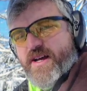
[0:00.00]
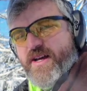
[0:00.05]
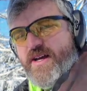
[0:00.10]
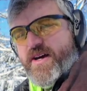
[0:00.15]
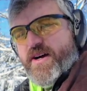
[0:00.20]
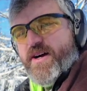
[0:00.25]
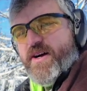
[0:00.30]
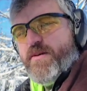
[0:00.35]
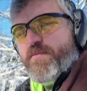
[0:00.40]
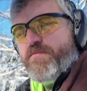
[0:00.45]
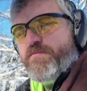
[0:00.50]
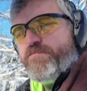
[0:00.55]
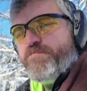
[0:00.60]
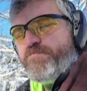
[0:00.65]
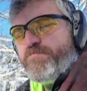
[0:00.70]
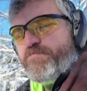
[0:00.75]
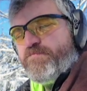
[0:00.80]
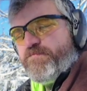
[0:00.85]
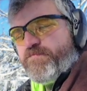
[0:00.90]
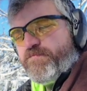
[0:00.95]

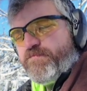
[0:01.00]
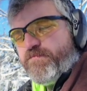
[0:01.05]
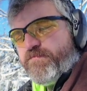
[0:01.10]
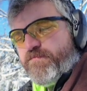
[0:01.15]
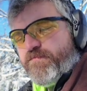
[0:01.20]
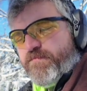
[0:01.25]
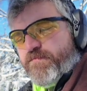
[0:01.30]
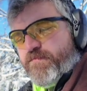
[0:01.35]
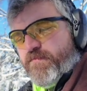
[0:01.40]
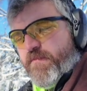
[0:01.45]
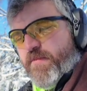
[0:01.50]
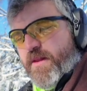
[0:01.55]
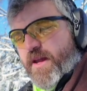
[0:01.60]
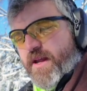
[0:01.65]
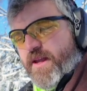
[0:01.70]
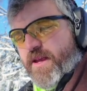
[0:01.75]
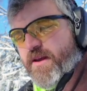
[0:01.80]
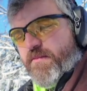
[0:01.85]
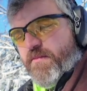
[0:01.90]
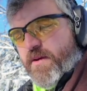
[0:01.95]

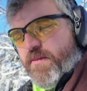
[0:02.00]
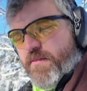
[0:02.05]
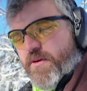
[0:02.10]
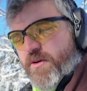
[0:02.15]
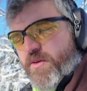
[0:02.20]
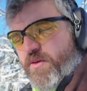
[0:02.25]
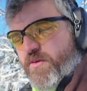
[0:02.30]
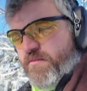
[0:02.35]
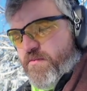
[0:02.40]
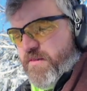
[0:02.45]
I can't remember who